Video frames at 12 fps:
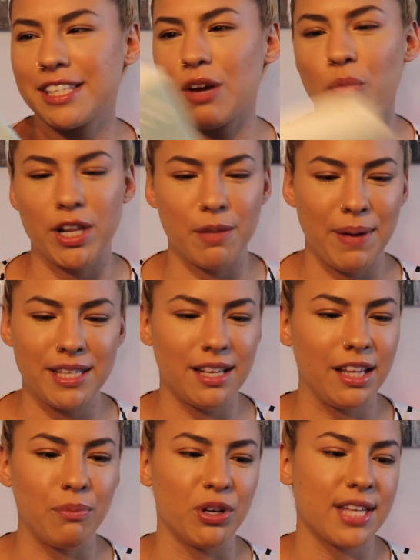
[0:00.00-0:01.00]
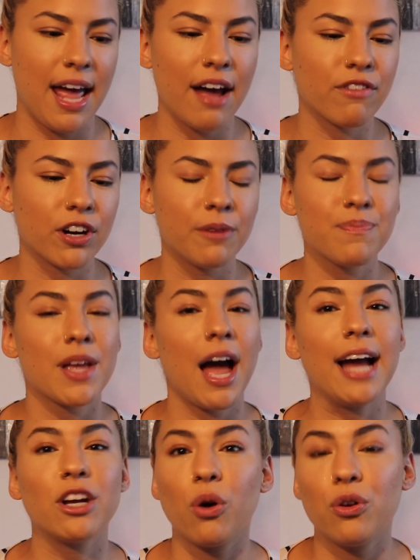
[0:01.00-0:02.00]
It's like one of the best-selling books ever.
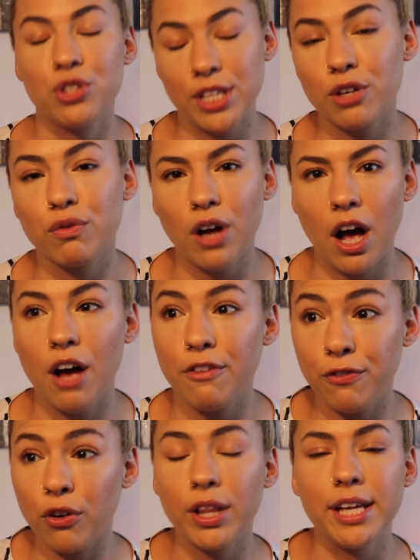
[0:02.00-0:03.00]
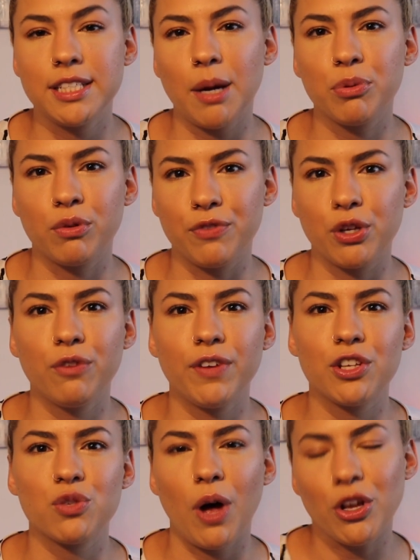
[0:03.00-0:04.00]
I did a full in-depth review of
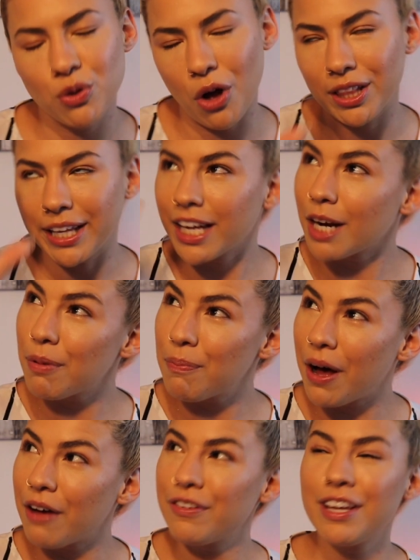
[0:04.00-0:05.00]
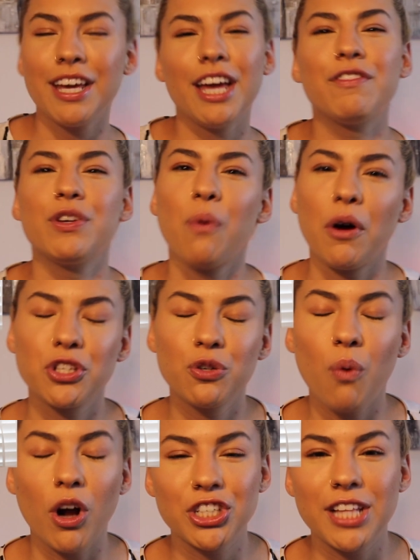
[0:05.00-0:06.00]
it as well, so I'll link it up above if you want
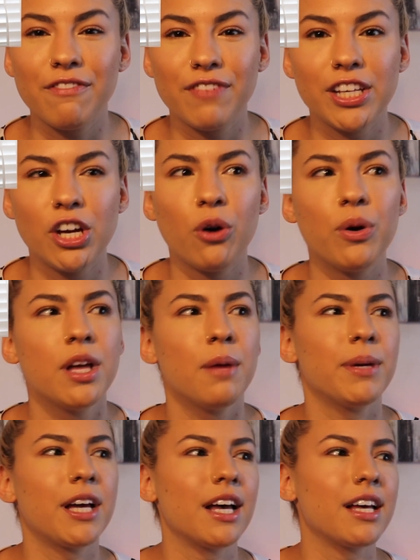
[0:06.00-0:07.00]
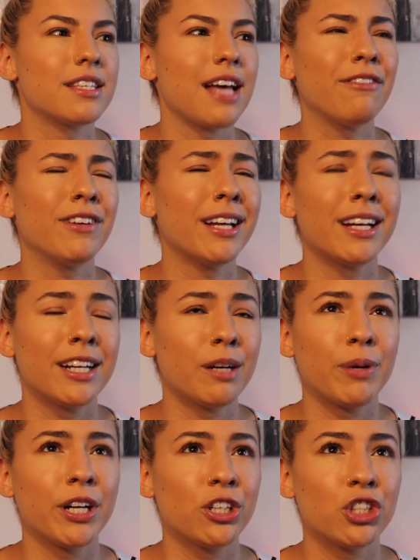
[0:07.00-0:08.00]
to watch that video, because I feel like I did
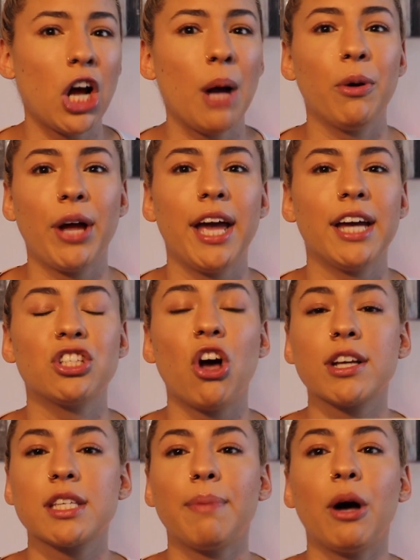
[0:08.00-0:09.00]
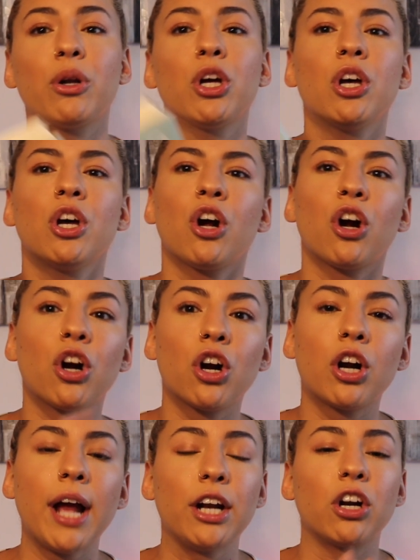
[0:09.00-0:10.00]
a pretty good job, okay? It talks about
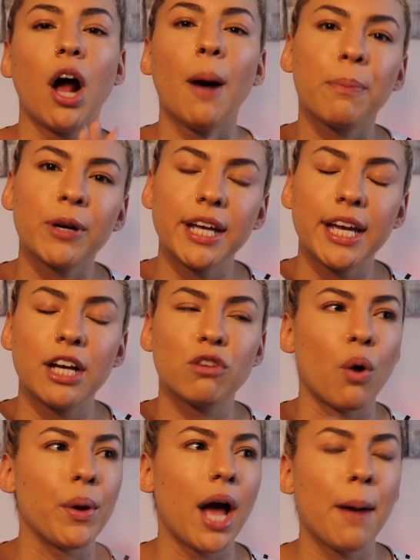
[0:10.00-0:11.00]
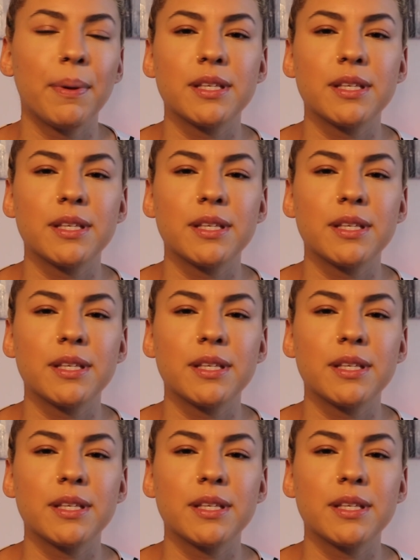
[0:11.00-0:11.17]
her and her upbringing, growing up